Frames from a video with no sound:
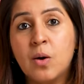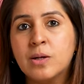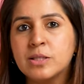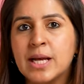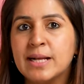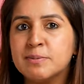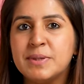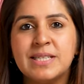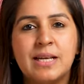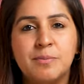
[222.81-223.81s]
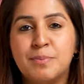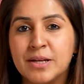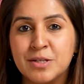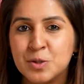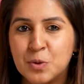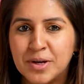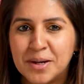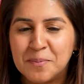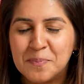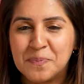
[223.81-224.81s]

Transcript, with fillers: also helps me tell a better story.